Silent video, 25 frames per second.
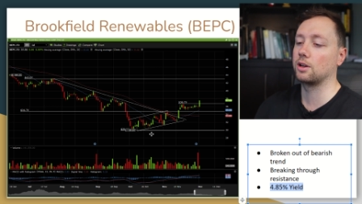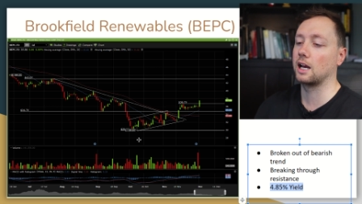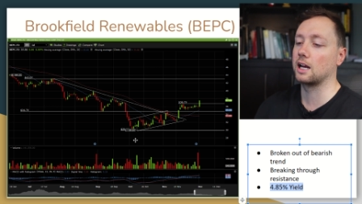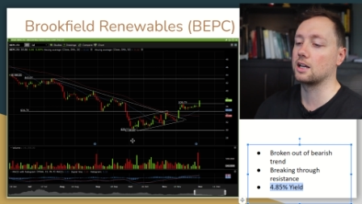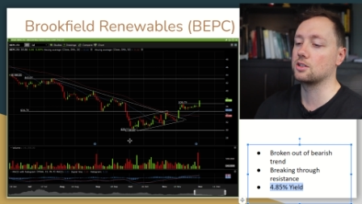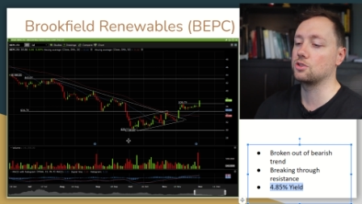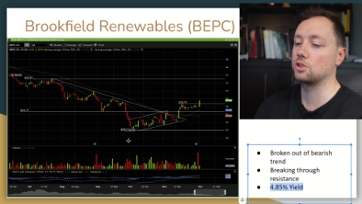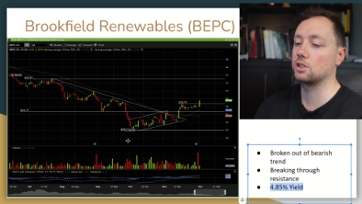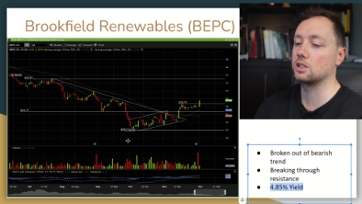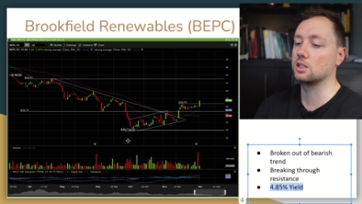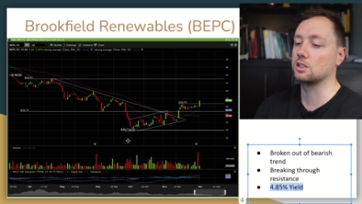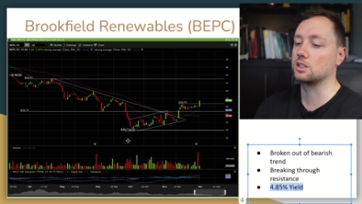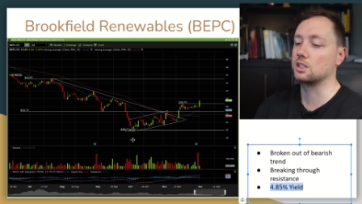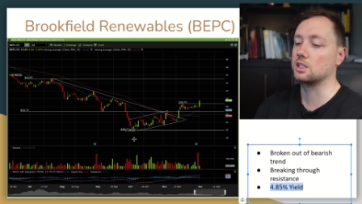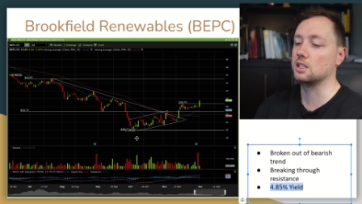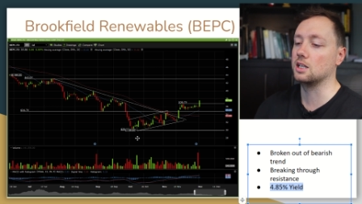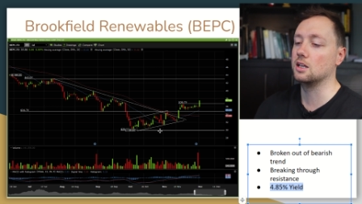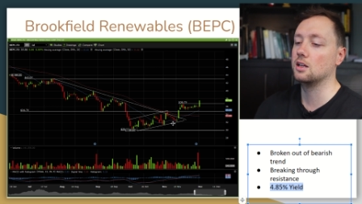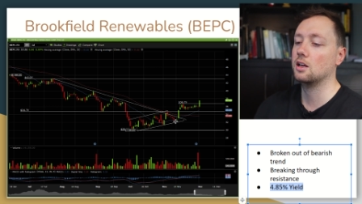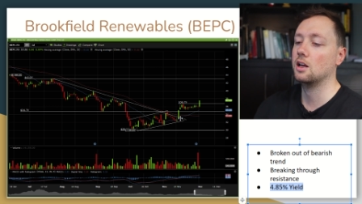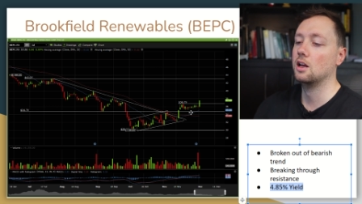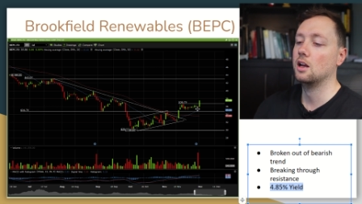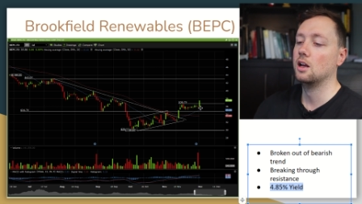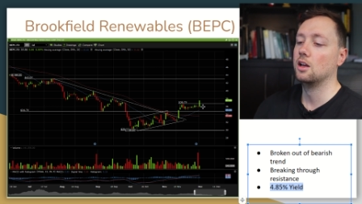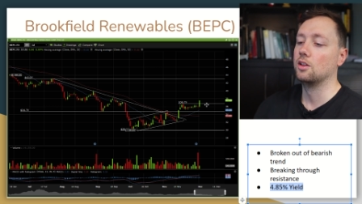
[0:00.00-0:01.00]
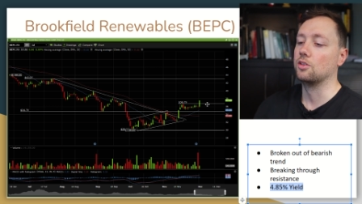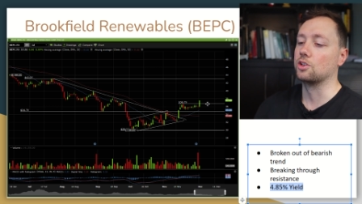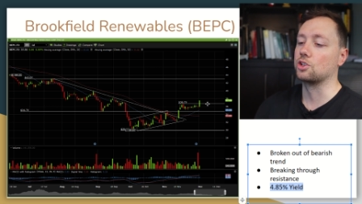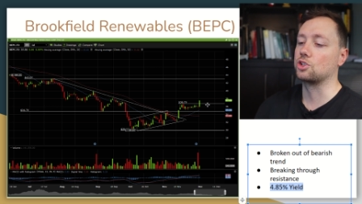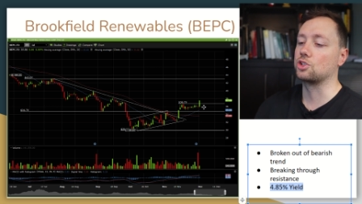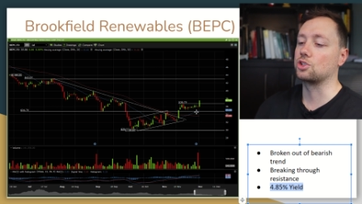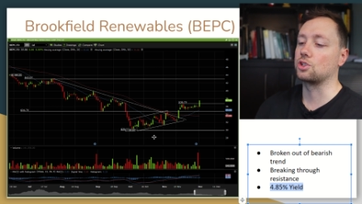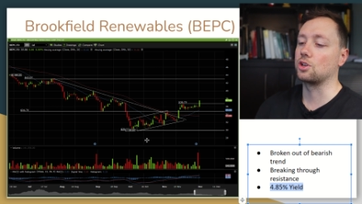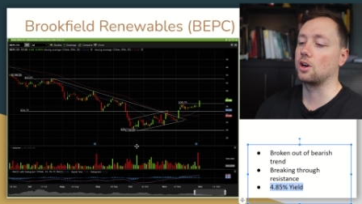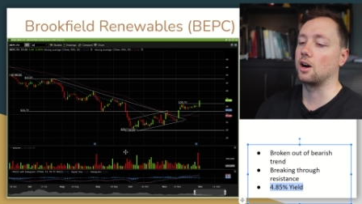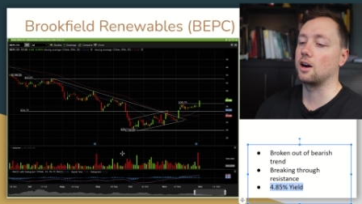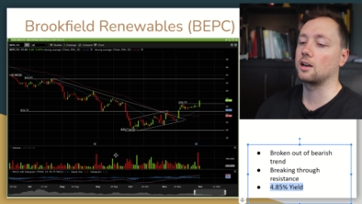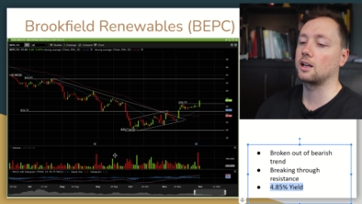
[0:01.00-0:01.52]
As you can see, the
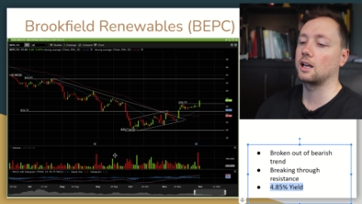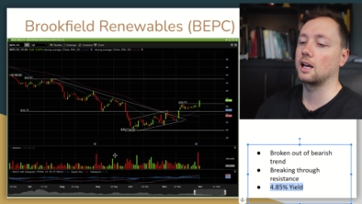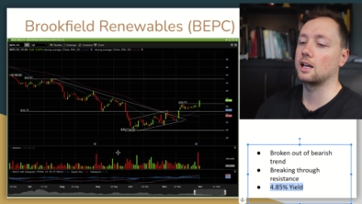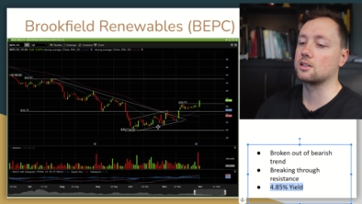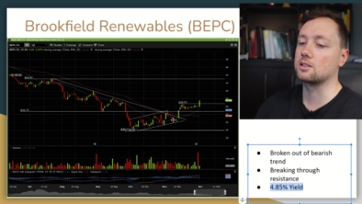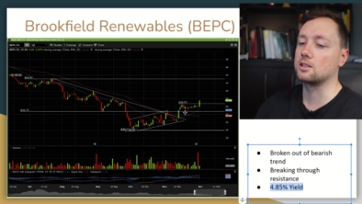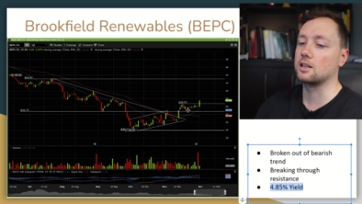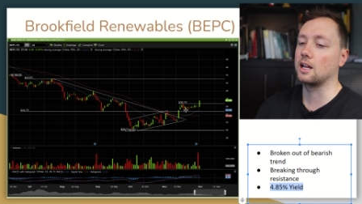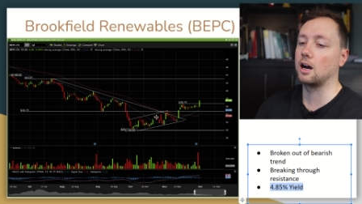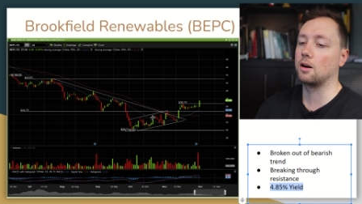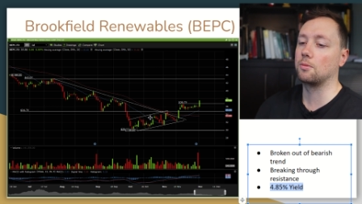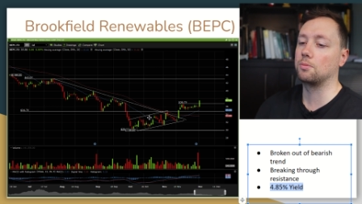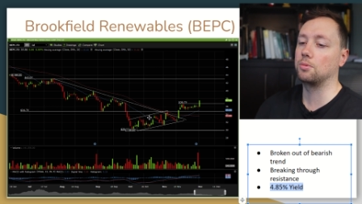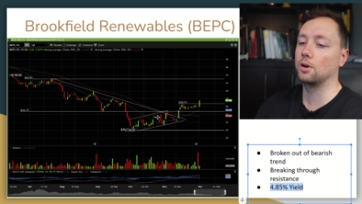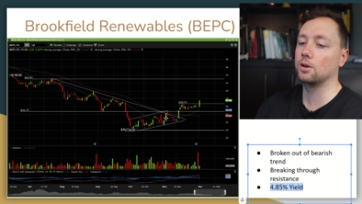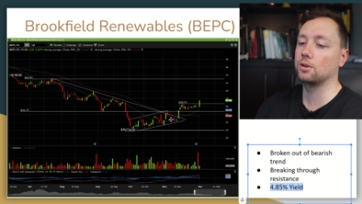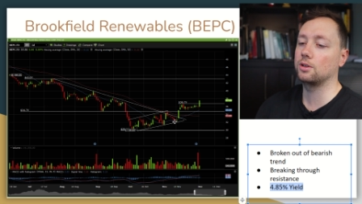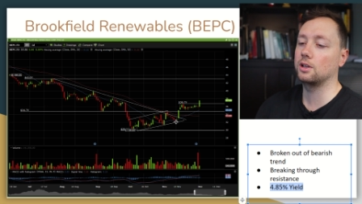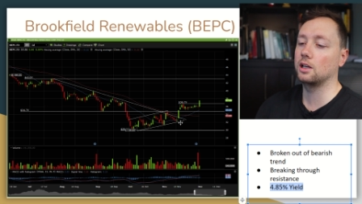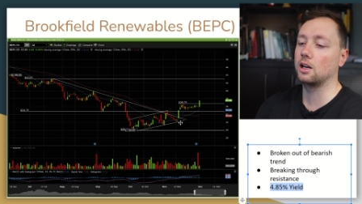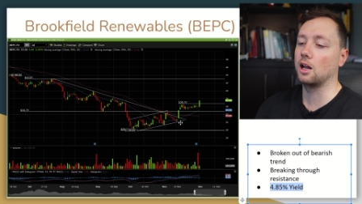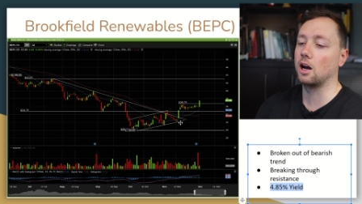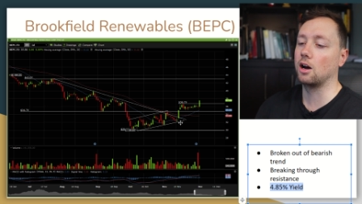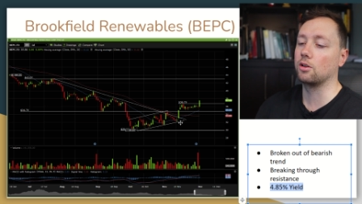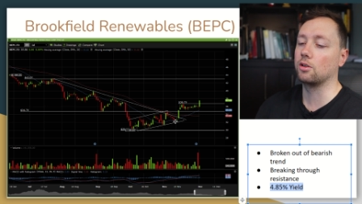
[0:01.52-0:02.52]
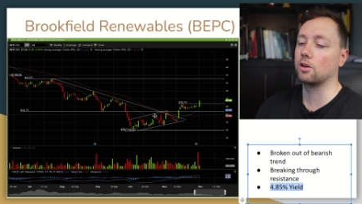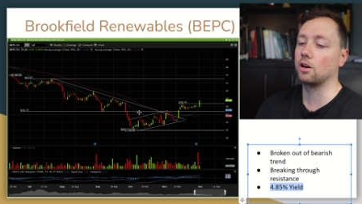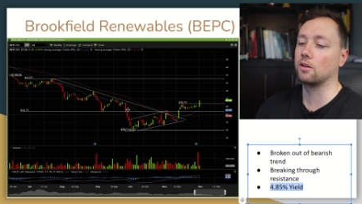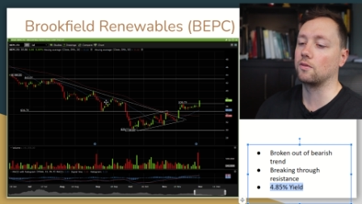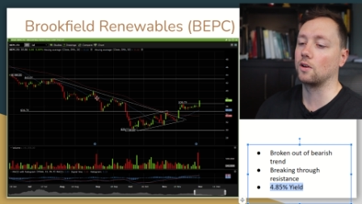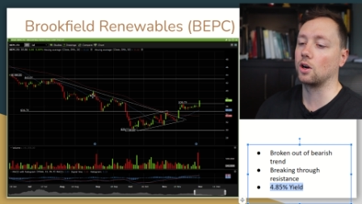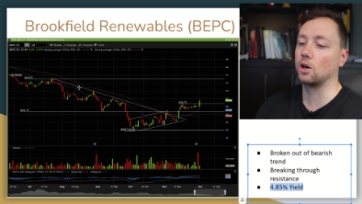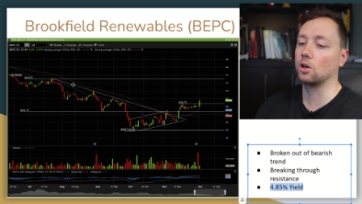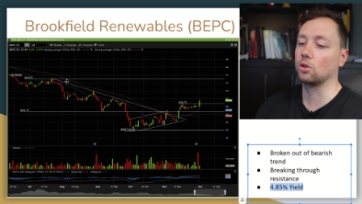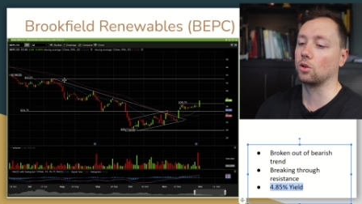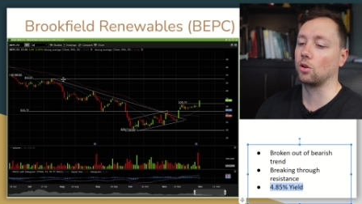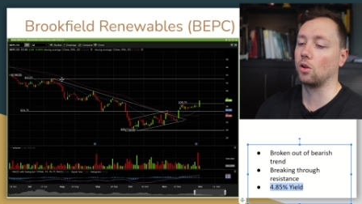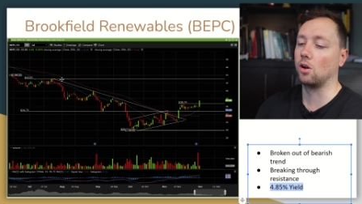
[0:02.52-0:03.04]
stock has now broken out of
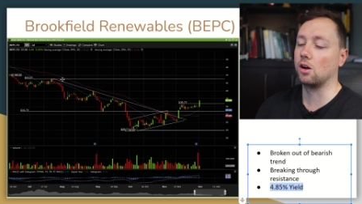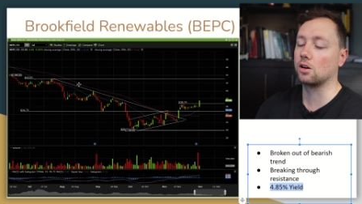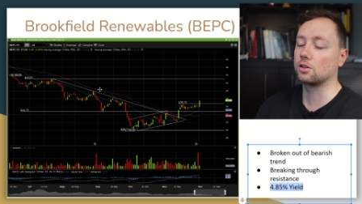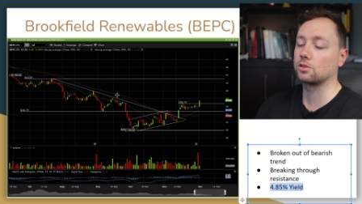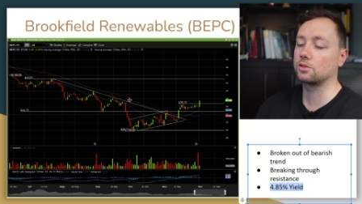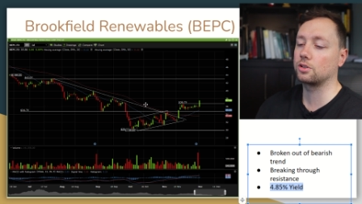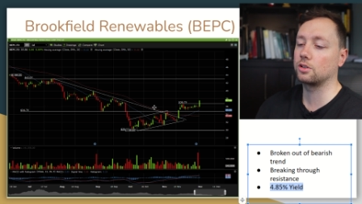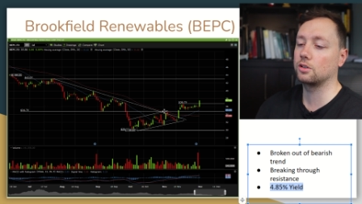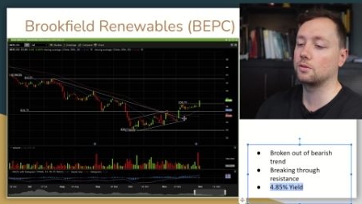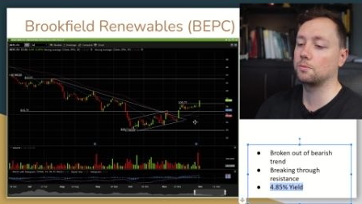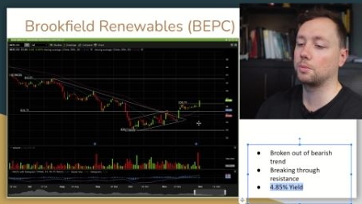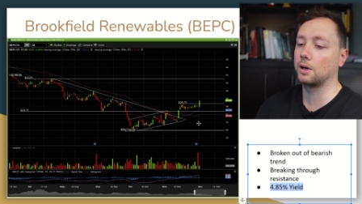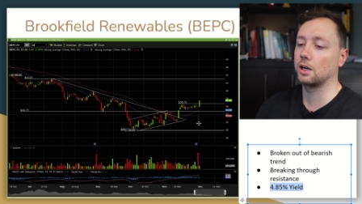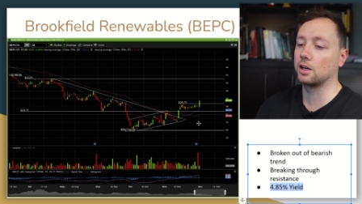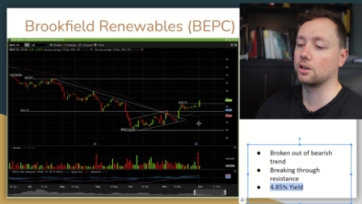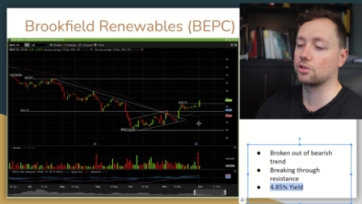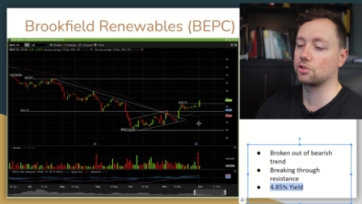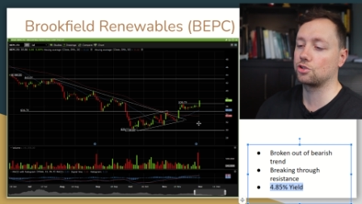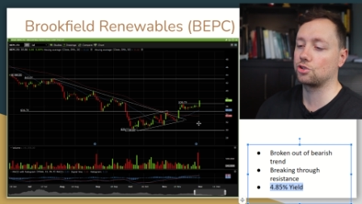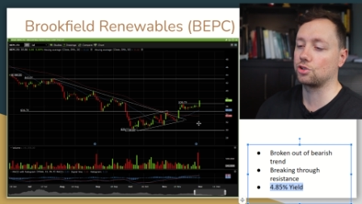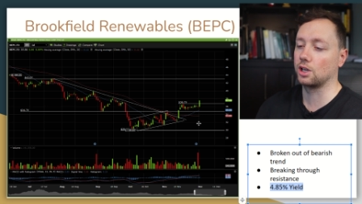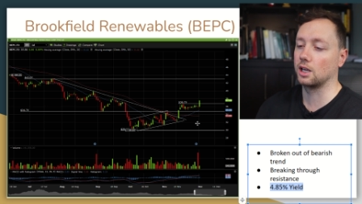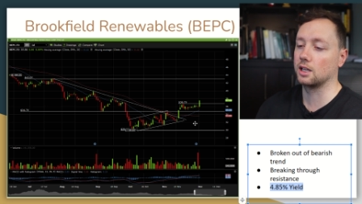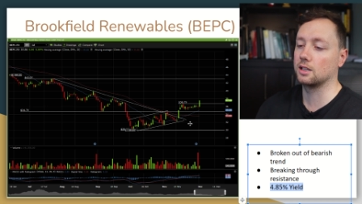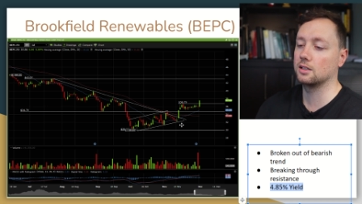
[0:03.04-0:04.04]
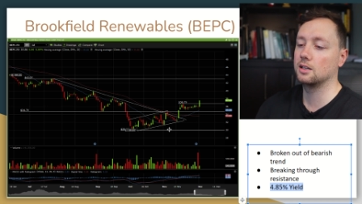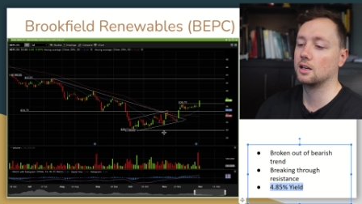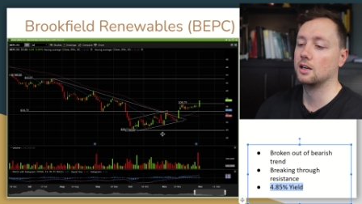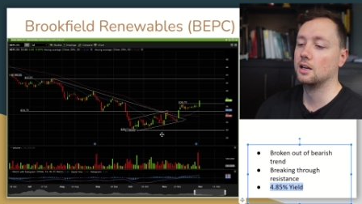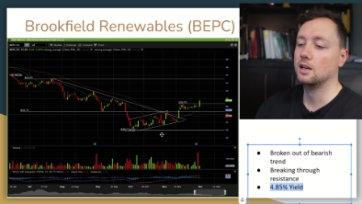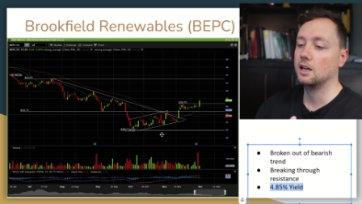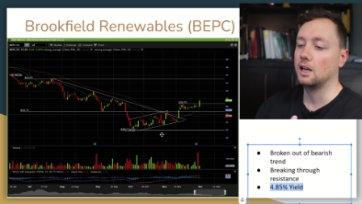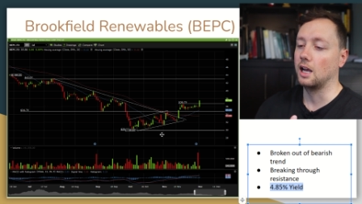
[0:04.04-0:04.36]
our long-term bearish trend.